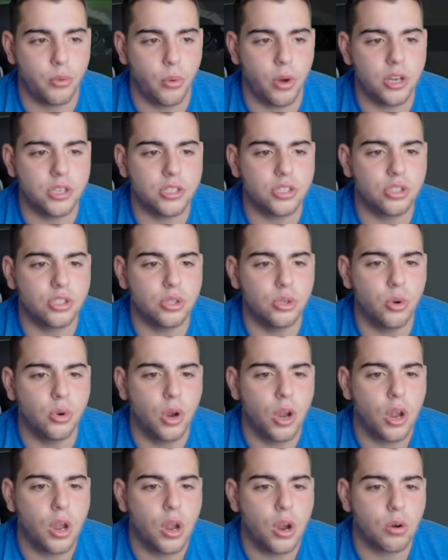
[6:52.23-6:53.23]
want to just
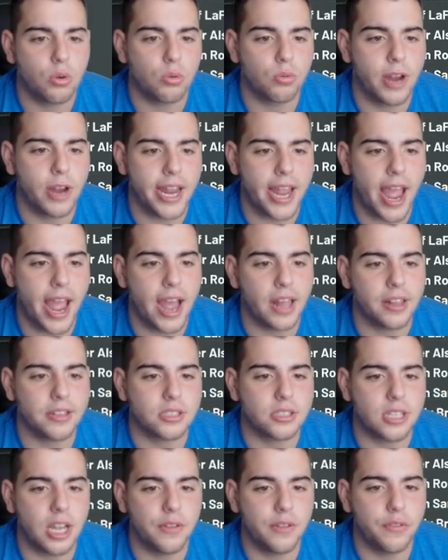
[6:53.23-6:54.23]
do Ray
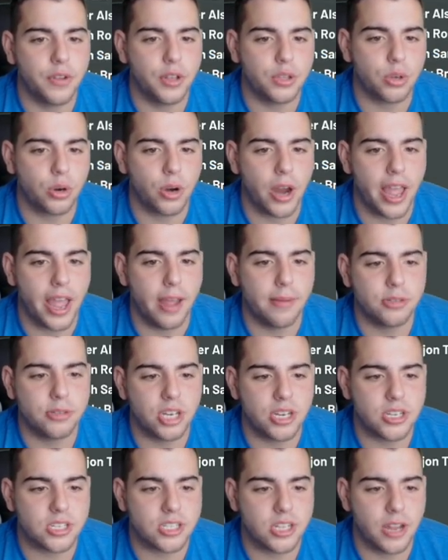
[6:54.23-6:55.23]
Allen's Snipe filter or
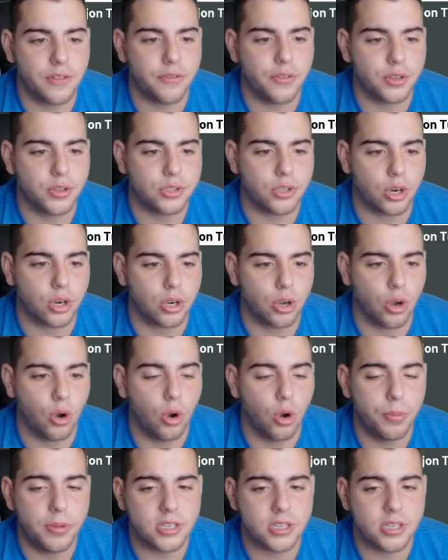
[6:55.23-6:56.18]
MJ Snipe filter or Kobe